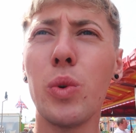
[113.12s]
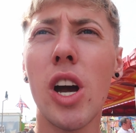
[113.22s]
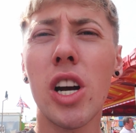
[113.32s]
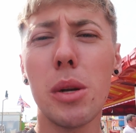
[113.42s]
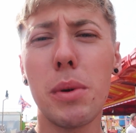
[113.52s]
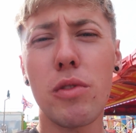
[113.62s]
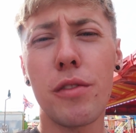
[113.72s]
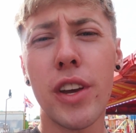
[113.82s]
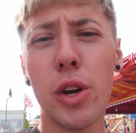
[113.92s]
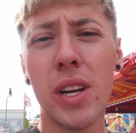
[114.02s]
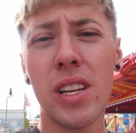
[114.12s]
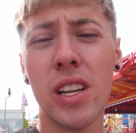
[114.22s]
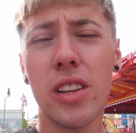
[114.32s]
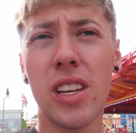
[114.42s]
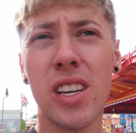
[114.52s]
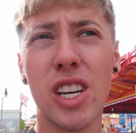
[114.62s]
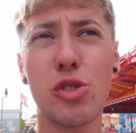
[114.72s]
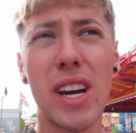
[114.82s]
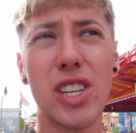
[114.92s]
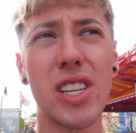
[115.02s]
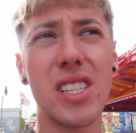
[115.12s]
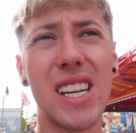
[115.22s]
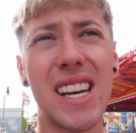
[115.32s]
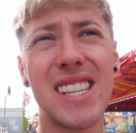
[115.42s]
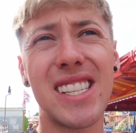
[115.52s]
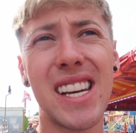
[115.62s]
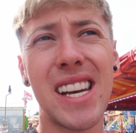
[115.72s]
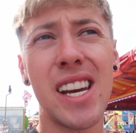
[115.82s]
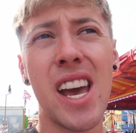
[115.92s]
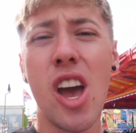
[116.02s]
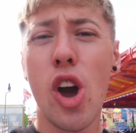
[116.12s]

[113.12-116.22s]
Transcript: We are going to be reviewing the attractions here today,